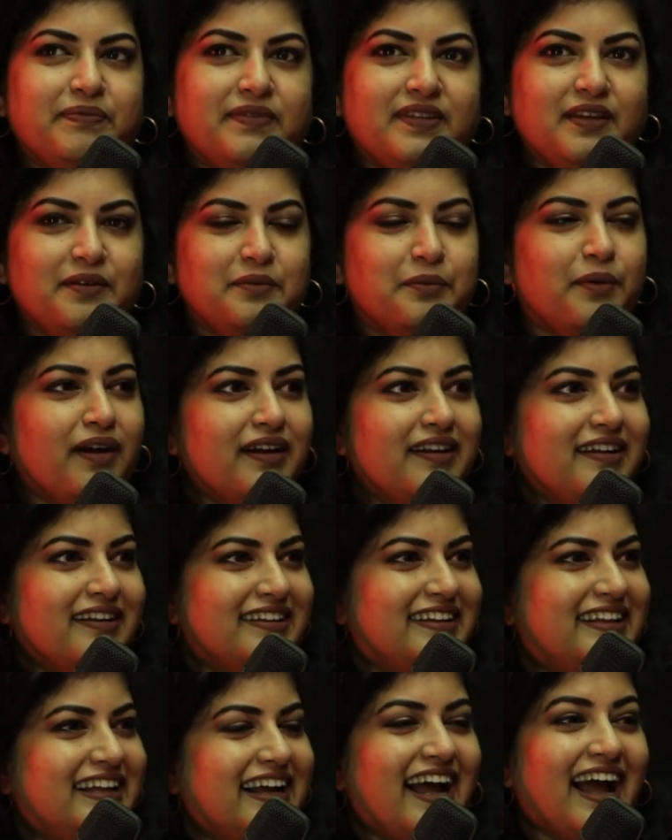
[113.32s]
what
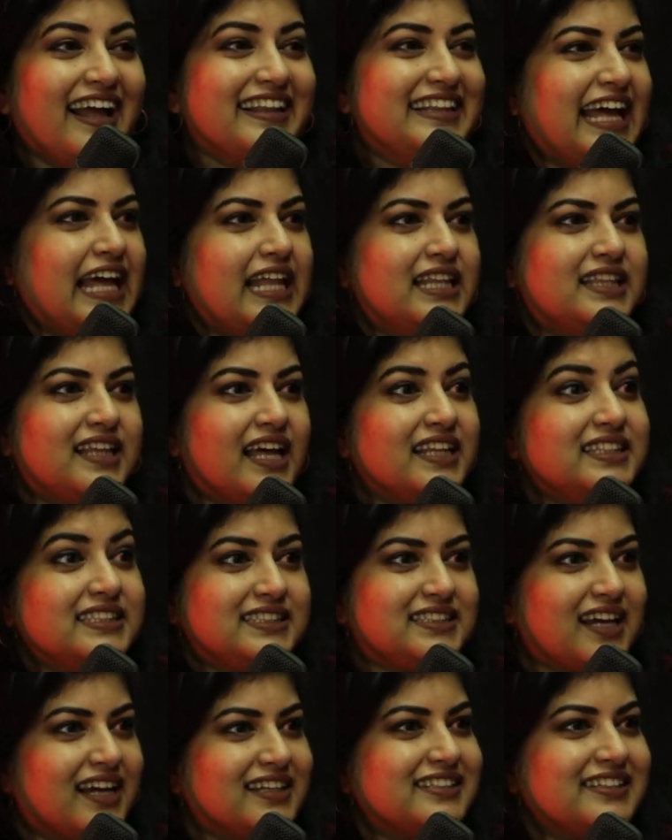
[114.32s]
that, that's
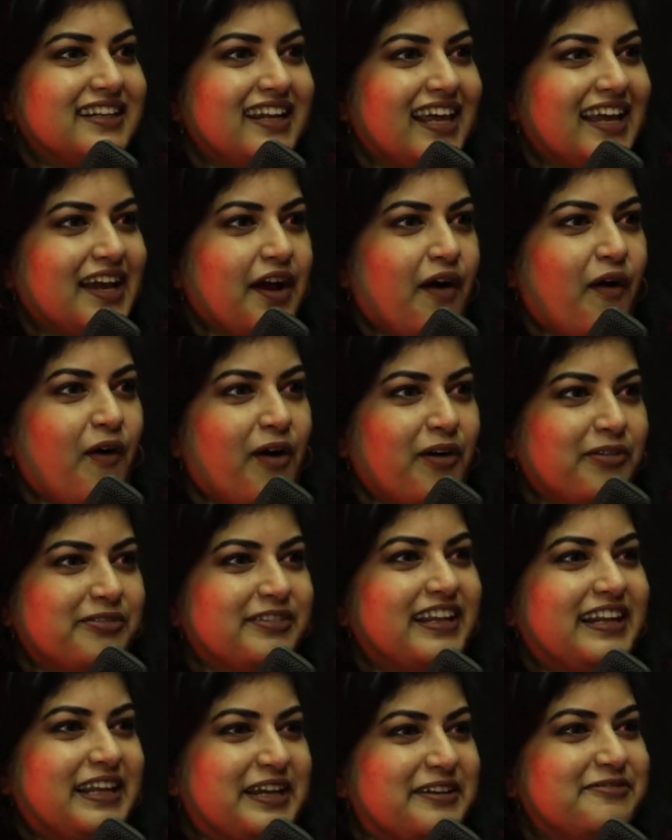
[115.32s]
such a like off the
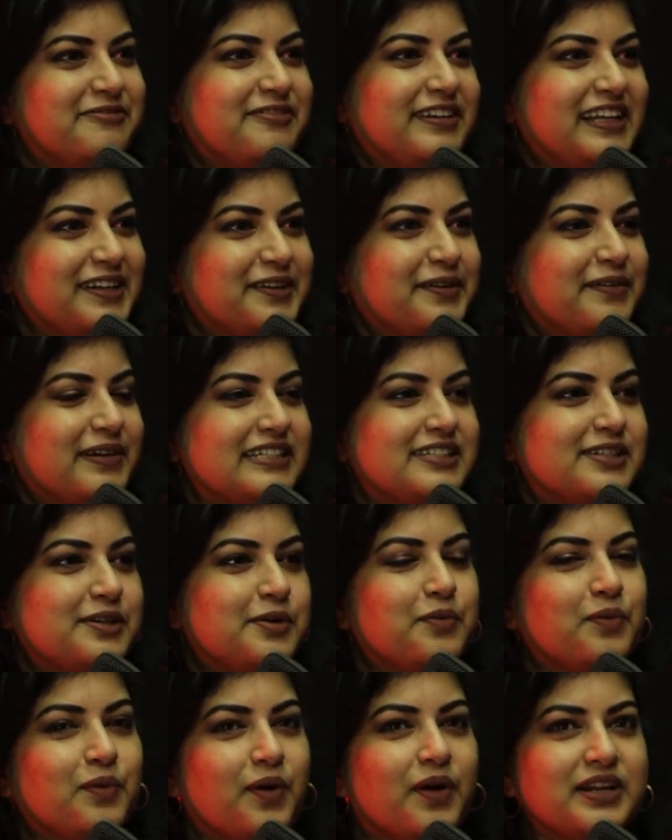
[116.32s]
left field
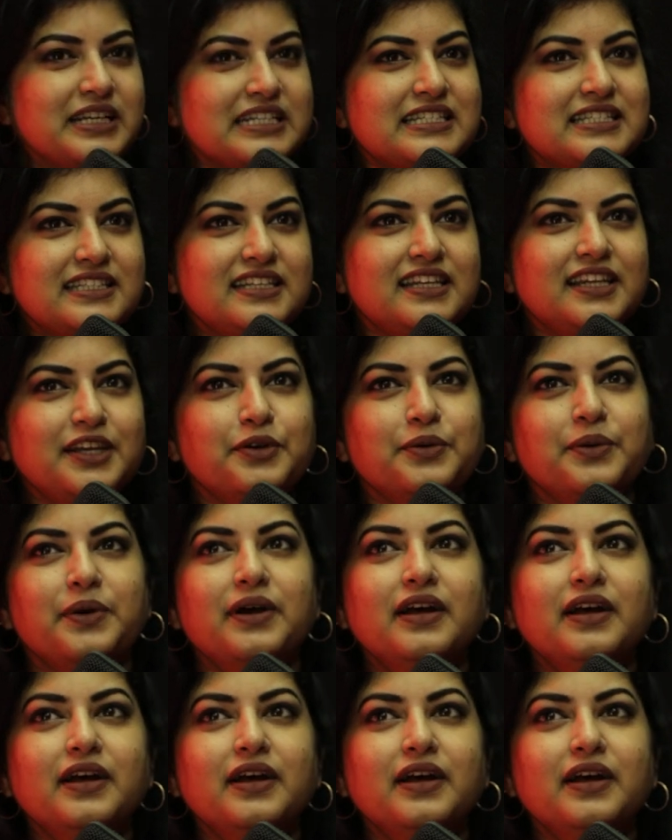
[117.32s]
question. What is new?